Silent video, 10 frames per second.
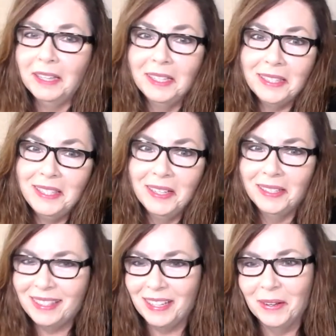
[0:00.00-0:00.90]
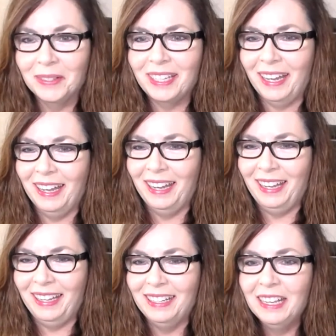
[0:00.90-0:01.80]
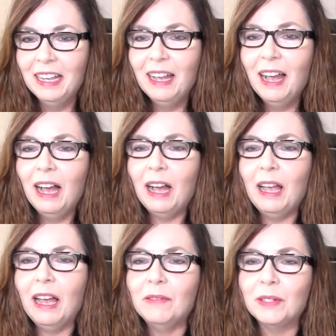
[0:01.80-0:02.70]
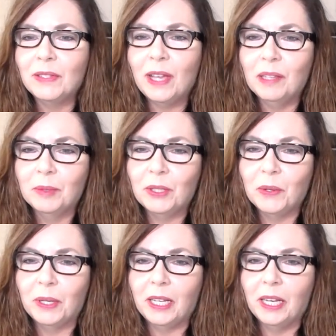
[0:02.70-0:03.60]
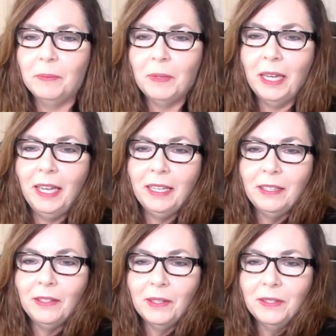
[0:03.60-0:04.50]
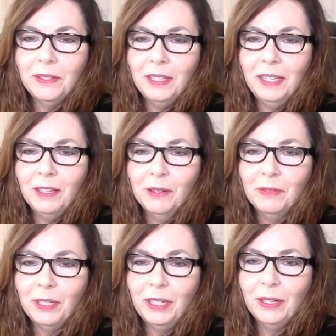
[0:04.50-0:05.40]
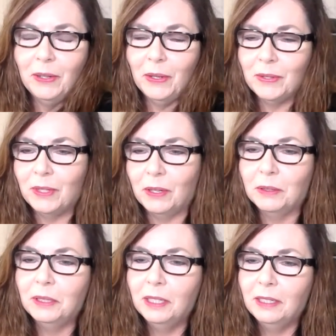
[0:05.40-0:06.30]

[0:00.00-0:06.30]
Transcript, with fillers: it's okay. I have our celebratory cupcake you can see over here also.